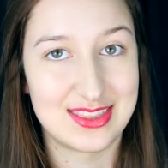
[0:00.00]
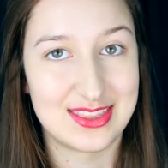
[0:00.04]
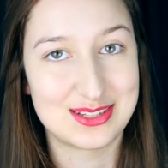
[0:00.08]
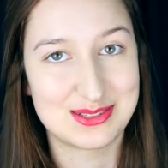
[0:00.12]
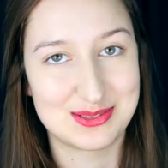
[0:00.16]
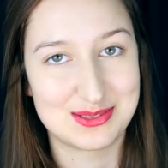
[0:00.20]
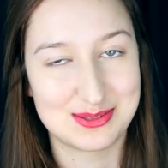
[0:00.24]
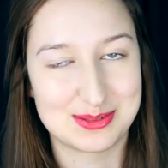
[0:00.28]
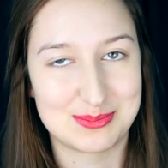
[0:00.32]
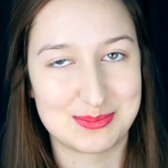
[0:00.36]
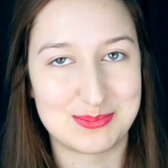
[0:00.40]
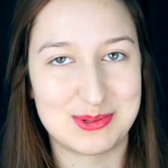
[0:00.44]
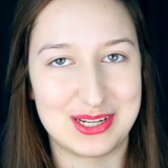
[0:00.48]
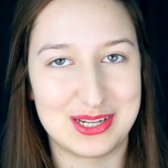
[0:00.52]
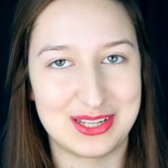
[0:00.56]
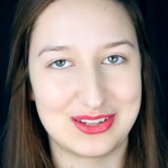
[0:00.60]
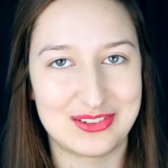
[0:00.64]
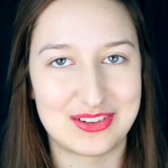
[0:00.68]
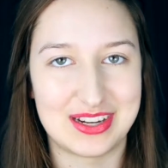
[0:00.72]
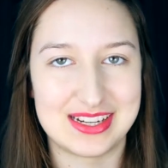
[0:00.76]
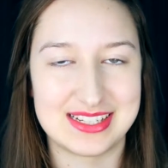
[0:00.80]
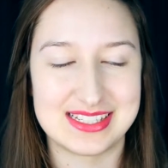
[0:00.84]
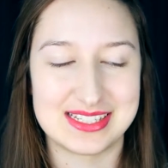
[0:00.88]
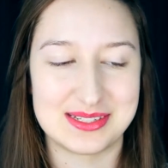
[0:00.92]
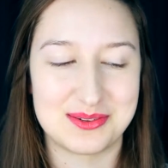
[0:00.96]
This was a pretty
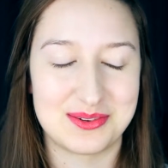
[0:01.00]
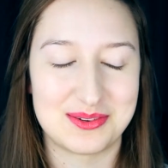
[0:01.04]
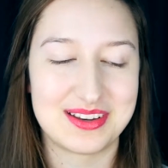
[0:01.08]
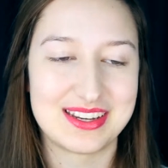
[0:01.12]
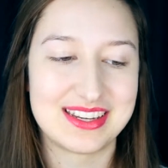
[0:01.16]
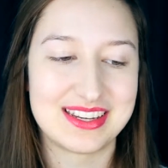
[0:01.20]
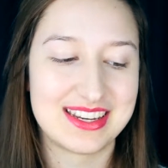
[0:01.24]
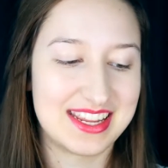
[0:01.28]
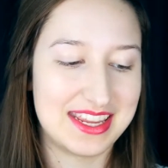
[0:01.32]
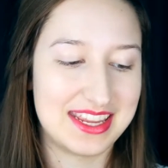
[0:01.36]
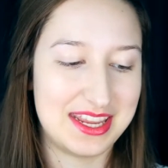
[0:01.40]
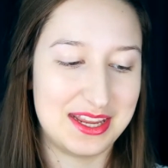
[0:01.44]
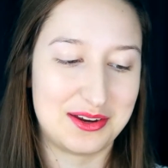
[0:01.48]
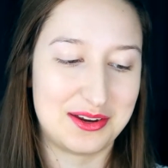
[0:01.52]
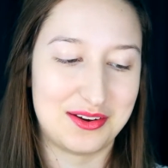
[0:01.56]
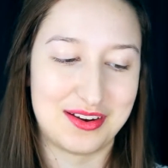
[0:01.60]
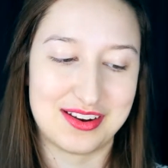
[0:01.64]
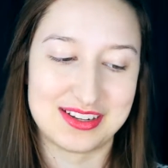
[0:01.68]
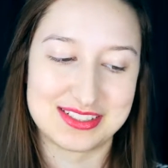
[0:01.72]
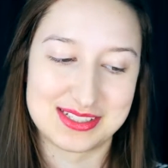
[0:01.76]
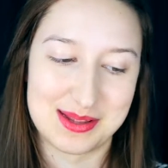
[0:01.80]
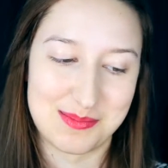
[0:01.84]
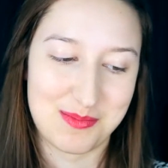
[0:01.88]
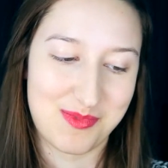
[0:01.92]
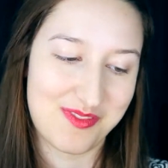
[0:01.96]
crazy one. Here
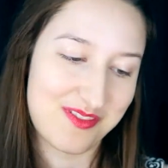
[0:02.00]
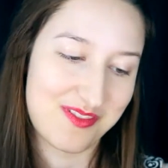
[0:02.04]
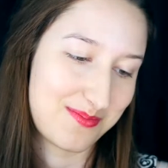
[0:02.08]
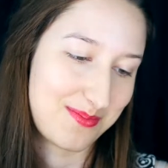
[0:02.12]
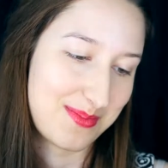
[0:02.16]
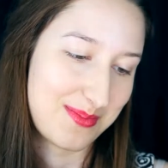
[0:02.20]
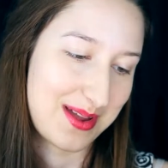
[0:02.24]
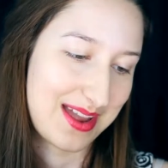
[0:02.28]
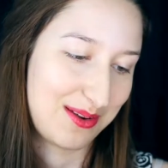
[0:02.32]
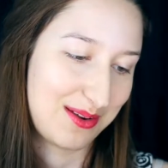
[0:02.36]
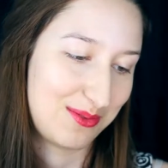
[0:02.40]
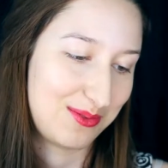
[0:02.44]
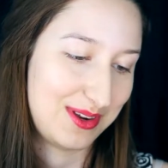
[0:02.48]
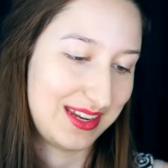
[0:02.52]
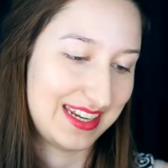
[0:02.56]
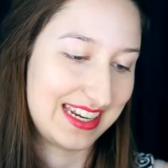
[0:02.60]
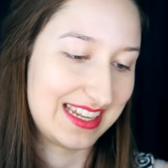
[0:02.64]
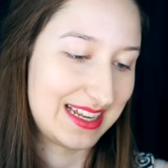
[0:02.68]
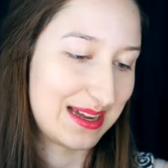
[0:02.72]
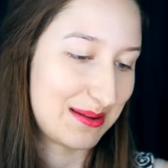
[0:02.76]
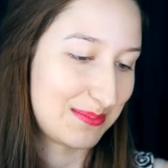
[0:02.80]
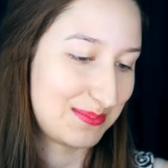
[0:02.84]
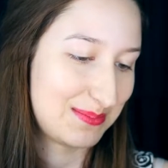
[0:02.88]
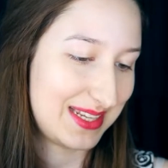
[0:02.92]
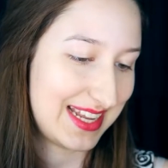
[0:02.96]
are some of my
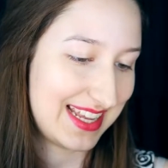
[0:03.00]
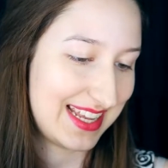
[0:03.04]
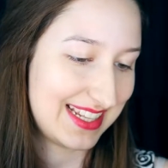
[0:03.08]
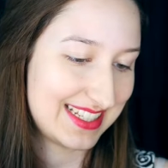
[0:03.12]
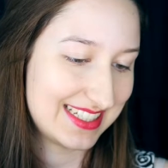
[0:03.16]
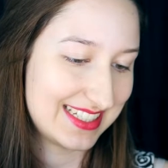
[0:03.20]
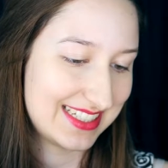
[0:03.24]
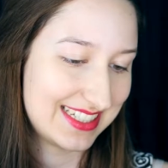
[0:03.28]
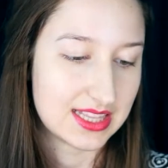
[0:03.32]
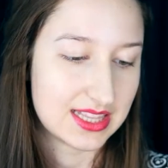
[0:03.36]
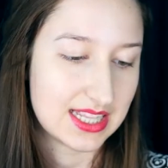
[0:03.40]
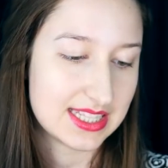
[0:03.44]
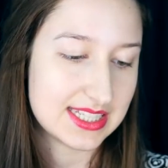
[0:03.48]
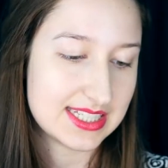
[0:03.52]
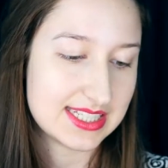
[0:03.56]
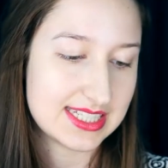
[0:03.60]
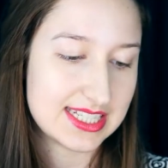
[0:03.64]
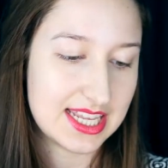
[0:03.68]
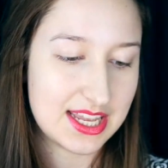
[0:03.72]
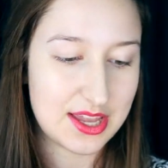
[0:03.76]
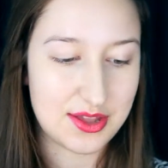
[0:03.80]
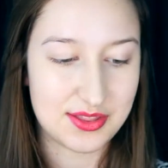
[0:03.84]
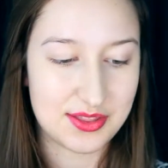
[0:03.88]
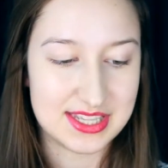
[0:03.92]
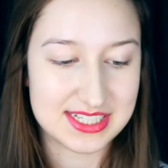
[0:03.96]
reading updates. Let's
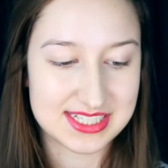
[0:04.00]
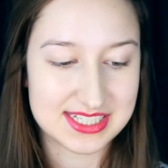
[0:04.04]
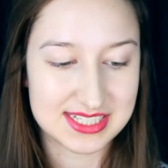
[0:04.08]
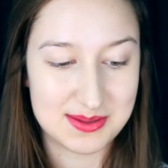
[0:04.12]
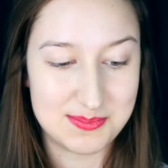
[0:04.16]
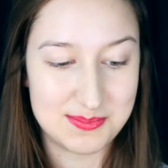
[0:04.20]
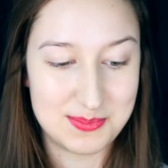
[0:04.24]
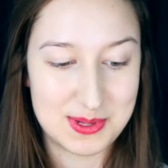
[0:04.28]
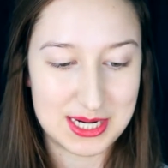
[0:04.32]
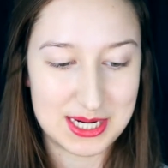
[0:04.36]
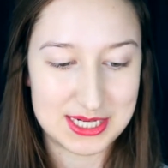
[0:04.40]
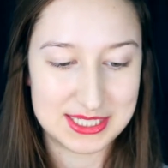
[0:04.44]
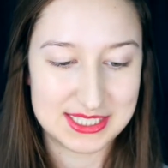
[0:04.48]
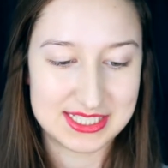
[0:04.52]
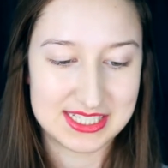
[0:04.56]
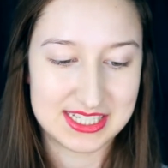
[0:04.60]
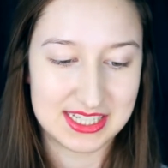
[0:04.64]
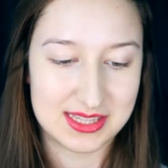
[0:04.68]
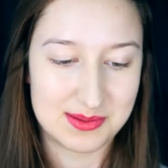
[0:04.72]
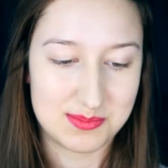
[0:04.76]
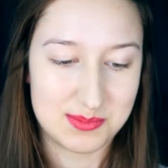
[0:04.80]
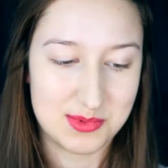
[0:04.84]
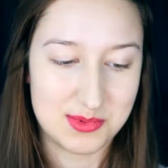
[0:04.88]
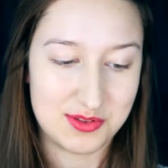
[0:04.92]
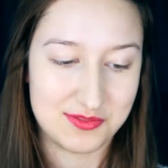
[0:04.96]
see how this compares to
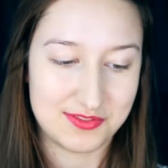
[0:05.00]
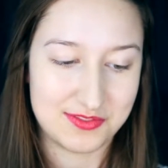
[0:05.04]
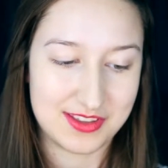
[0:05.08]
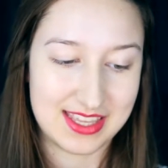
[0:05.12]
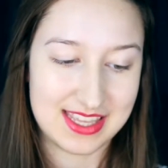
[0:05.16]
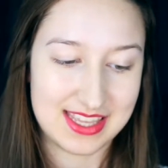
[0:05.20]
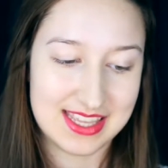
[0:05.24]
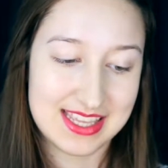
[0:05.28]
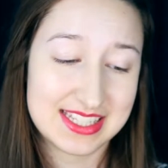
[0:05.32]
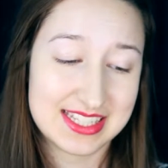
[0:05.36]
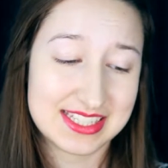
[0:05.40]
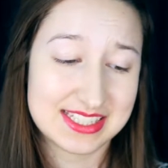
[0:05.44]
the movie.